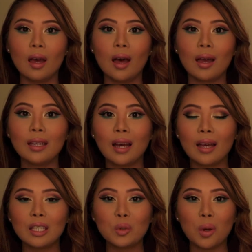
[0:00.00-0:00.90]
Hi
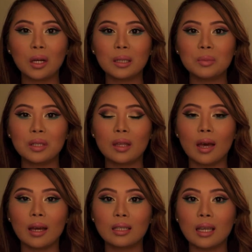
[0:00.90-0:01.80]
guys, welcome to the
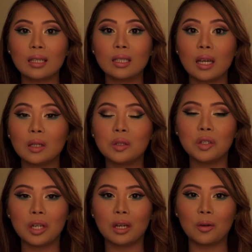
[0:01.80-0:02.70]
XX
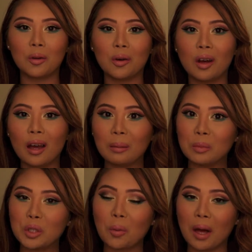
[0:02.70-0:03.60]
Style channel.
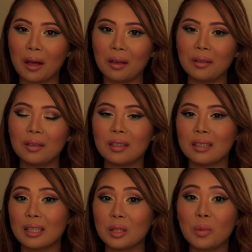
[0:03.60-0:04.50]
I'm Joelle.
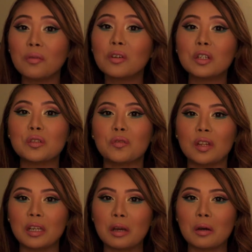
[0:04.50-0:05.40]
This is my first
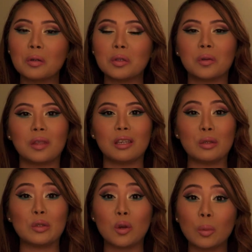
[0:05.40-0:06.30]
video, so
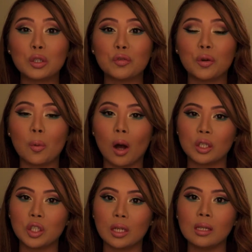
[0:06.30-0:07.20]
thank you so much for
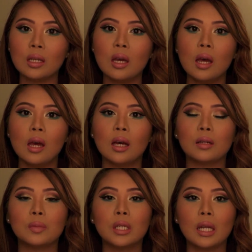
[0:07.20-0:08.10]
watching.
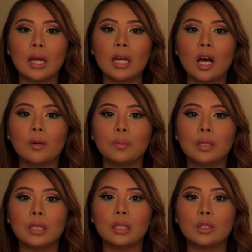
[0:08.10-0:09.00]
Today I'll
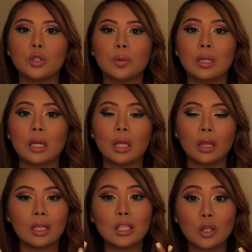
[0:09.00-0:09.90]
be
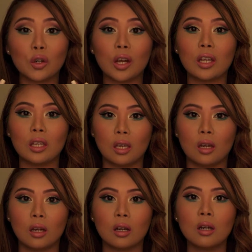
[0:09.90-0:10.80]
doing this look right
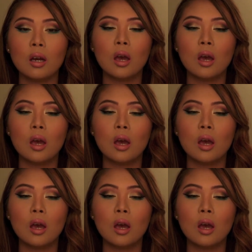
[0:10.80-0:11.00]
here.